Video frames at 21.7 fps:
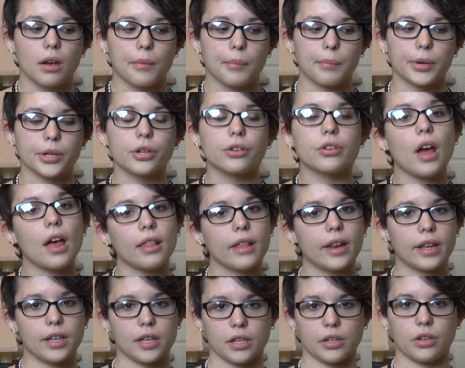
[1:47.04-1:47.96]
But you're not
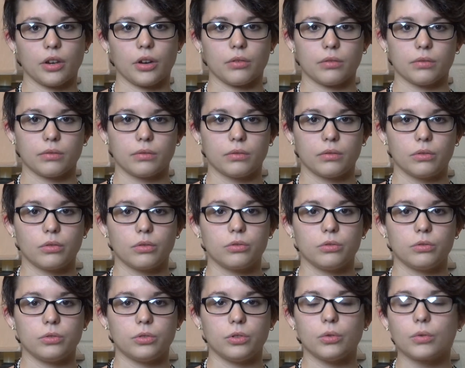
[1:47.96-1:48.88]
letting it go.
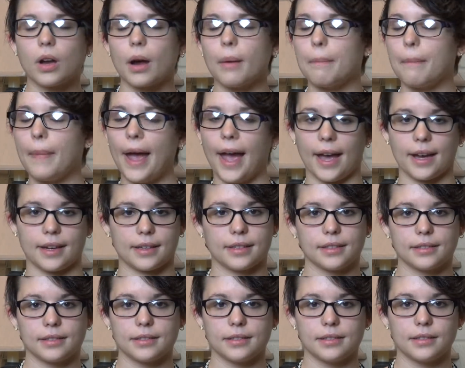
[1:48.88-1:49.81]
You come back.
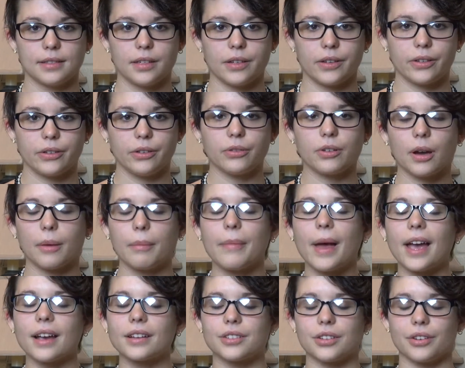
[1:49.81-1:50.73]
You come
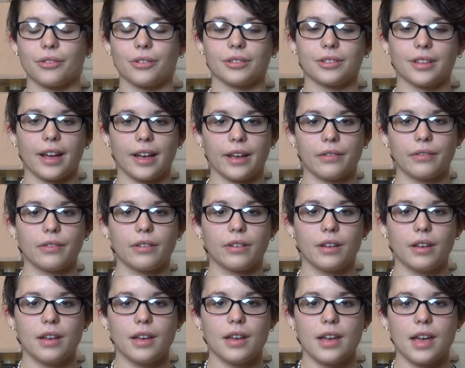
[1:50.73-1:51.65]
back to your old life.
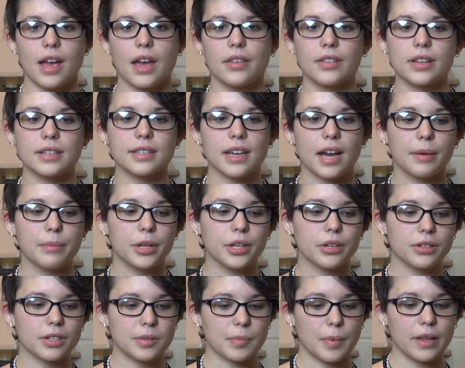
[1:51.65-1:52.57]
And that time
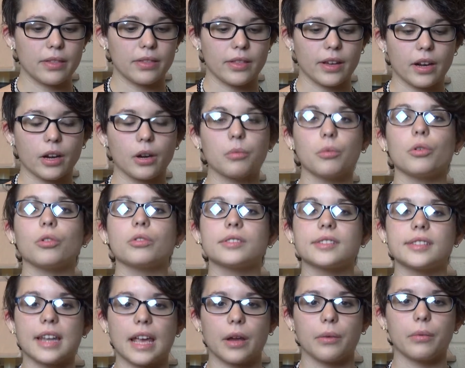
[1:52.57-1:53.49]
that you're spent there will
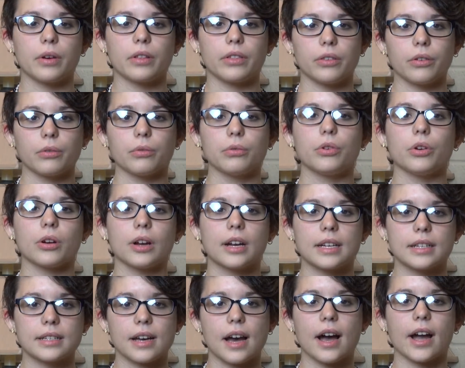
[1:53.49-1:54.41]
stay with you your
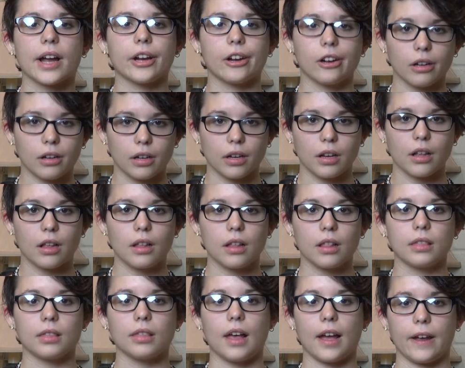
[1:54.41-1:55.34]
entire
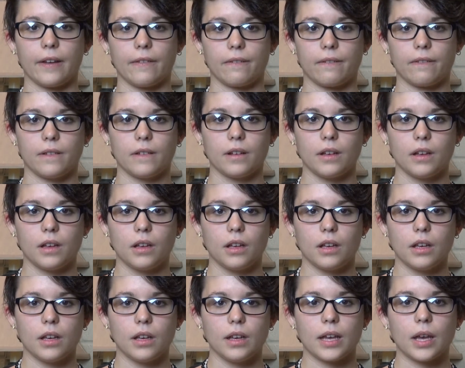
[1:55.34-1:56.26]
life.
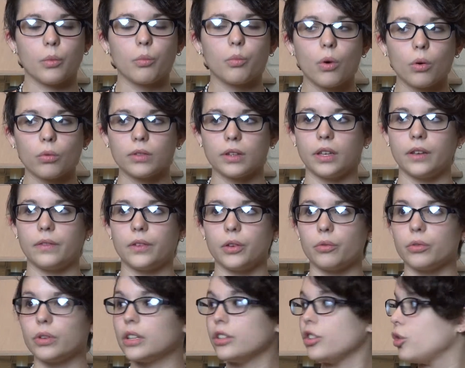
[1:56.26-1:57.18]
It won't leave
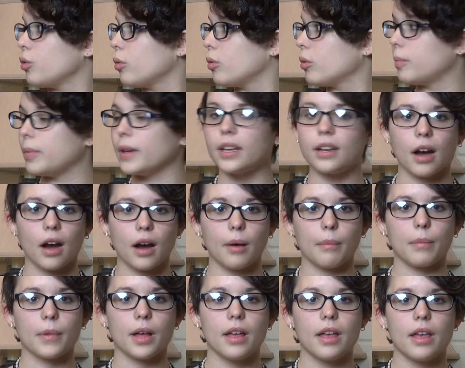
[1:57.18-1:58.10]
you, and you will
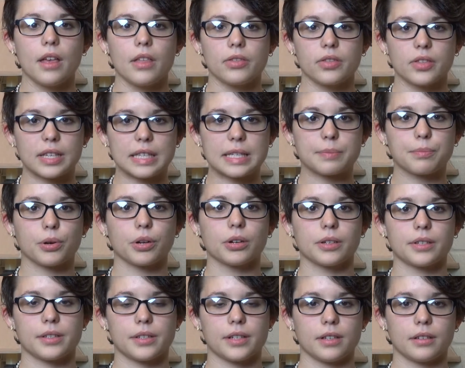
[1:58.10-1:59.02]
become this
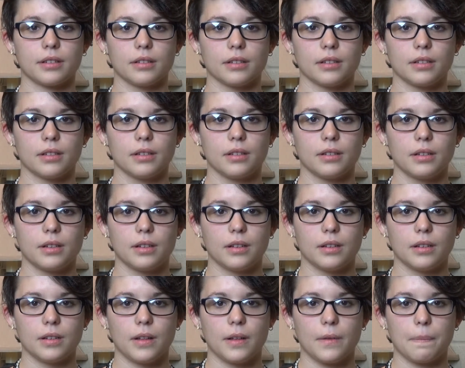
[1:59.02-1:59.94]
person
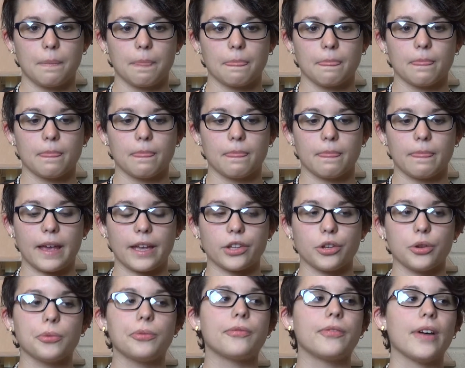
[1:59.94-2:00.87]

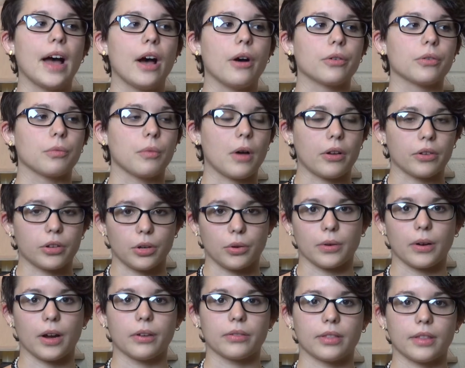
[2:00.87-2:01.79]
that you found while you
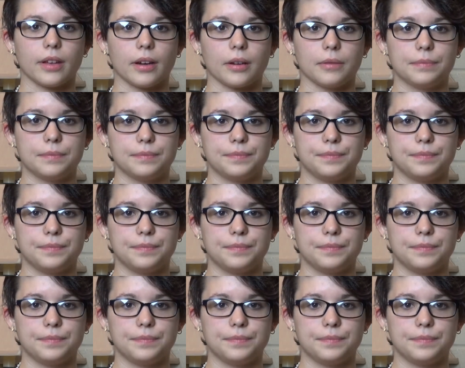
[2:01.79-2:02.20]
were out there.